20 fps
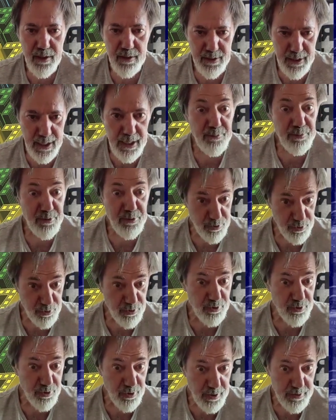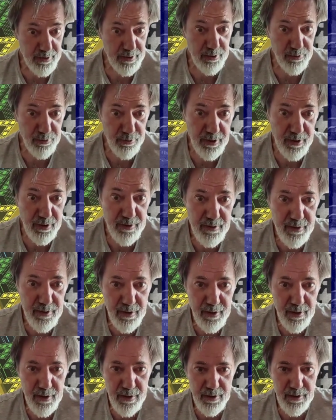game studio, as it were,
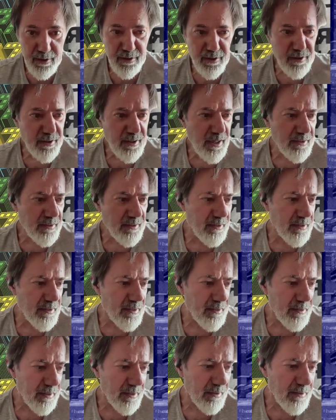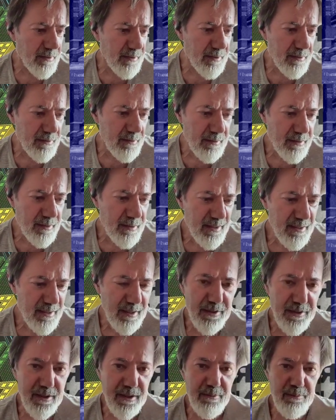it created like
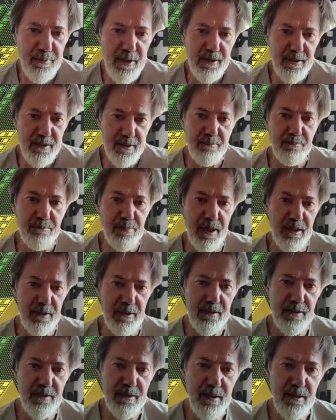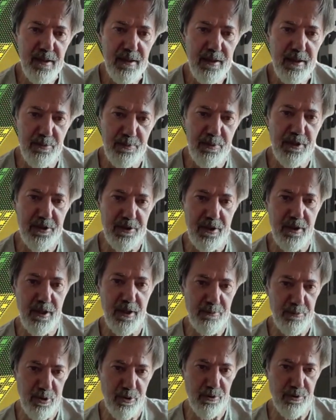such an amazing buzz, especially
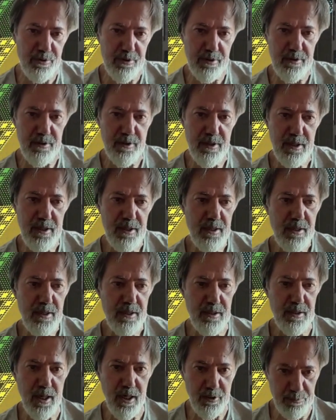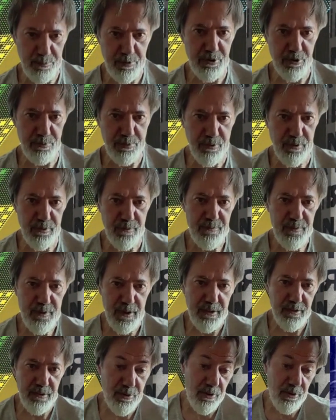amongst young people.
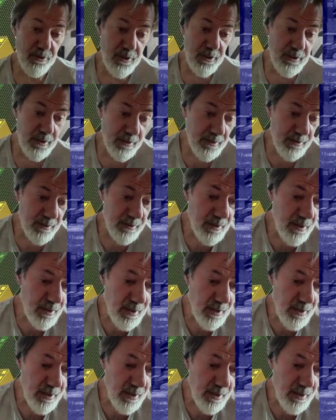And Turkey has